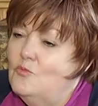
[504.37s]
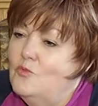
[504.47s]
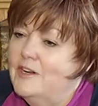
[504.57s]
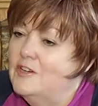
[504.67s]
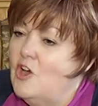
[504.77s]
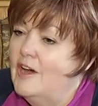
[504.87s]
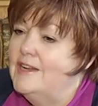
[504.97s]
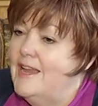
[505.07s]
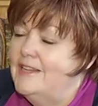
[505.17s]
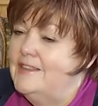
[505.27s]
we're
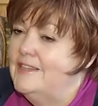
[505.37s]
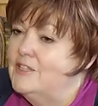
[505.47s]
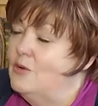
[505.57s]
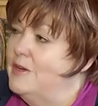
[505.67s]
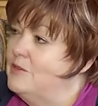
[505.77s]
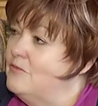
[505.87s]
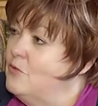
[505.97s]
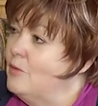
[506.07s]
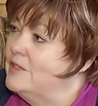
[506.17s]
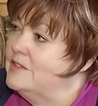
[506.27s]
not anything going
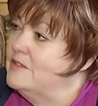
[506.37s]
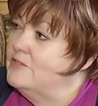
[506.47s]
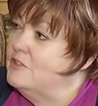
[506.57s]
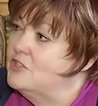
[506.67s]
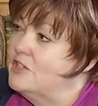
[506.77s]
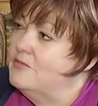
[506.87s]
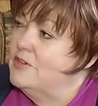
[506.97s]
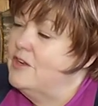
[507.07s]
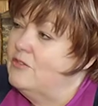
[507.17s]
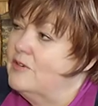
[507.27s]
forward in the future if
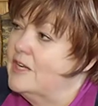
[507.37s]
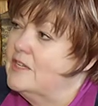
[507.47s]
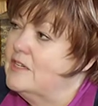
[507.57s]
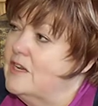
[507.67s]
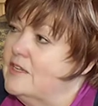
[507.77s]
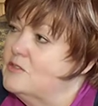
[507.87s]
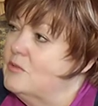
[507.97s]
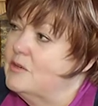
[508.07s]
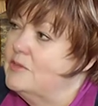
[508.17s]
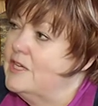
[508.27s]
we don't recognize
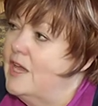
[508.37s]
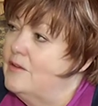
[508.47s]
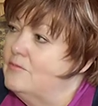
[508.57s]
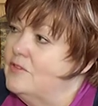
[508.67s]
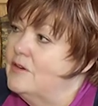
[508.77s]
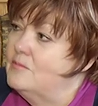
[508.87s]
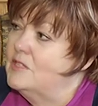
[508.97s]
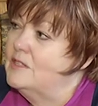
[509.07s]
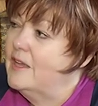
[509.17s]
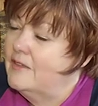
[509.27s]
where we came from,
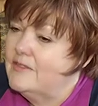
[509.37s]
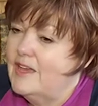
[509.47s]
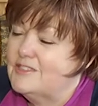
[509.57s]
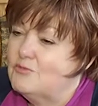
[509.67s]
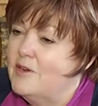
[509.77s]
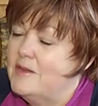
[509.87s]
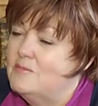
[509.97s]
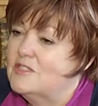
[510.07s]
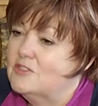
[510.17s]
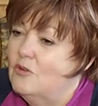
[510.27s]
and that's
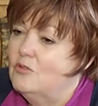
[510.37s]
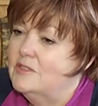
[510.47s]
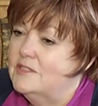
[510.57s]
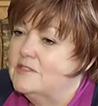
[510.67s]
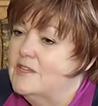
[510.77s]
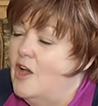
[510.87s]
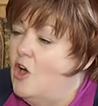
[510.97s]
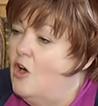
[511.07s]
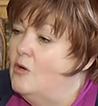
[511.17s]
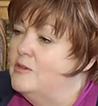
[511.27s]
Raymond's goal, is
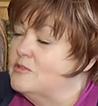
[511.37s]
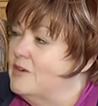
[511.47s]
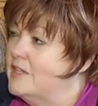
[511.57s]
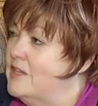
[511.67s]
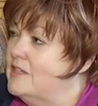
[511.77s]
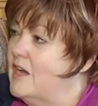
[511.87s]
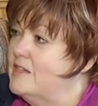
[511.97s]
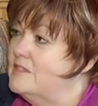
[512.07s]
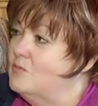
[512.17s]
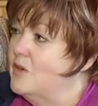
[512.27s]
always
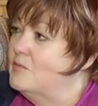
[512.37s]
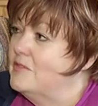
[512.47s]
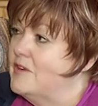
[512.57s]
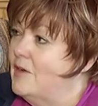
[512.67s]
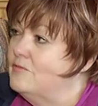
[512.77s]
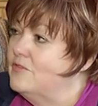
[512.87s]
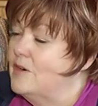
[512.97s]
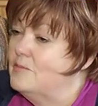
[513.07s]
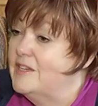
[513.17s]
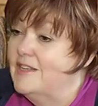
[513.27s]
recognizing where we've come
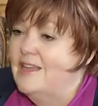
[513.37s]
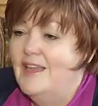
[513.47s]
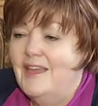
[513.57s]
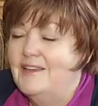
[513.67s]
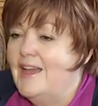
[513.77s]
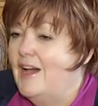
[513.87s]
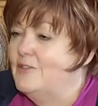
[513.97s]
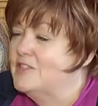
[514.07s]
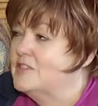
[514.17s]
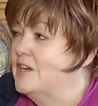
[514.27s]
from and
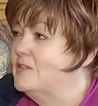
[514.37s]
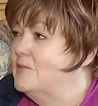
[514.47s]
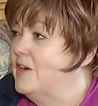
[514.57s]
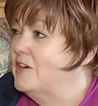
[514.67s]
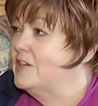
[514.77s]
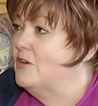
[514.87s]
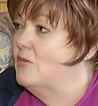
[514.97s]
how excited we are to